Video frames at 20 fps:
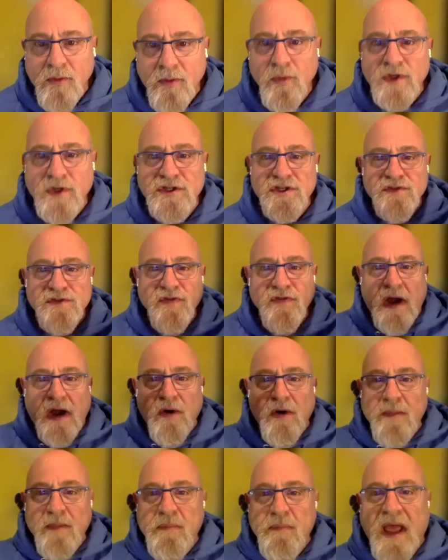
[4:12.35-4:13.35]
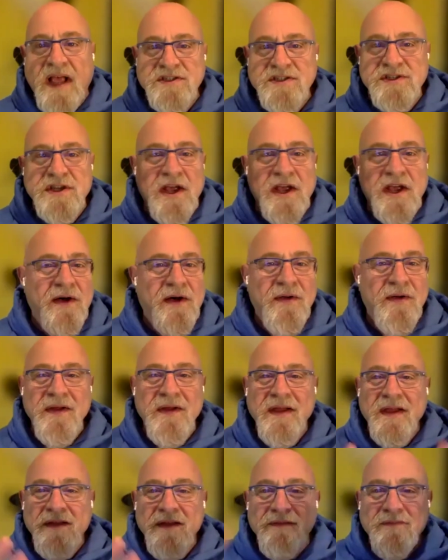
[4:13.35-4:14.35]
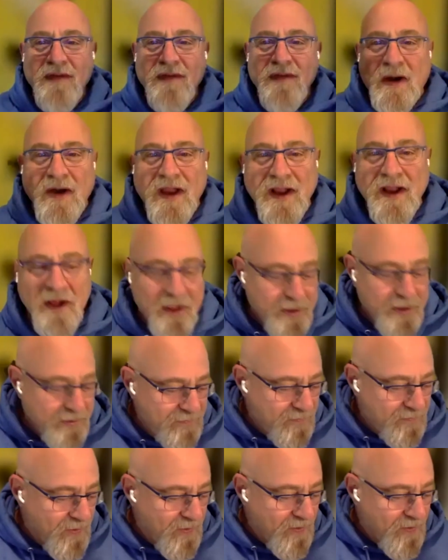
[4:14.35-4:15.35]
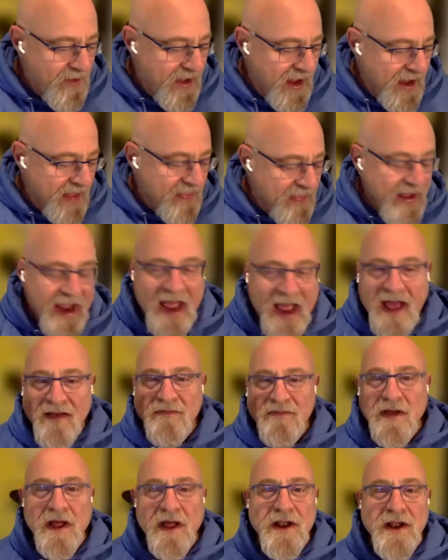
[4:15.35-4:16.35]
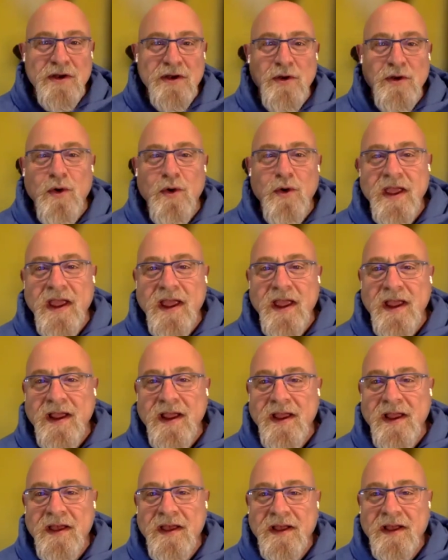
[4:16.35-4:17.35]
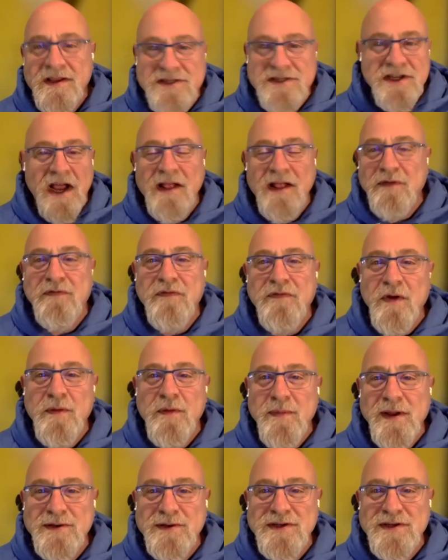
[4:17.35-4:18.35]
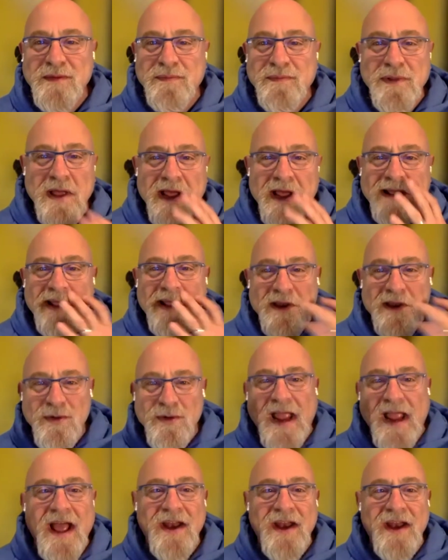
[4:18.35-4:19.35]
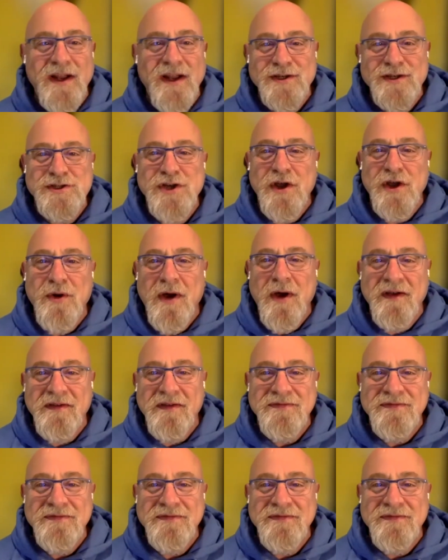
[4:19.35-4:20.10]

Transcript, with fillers: which is very pastel, very colorful, and they have annoying xylophone music playing that you cannot shut off.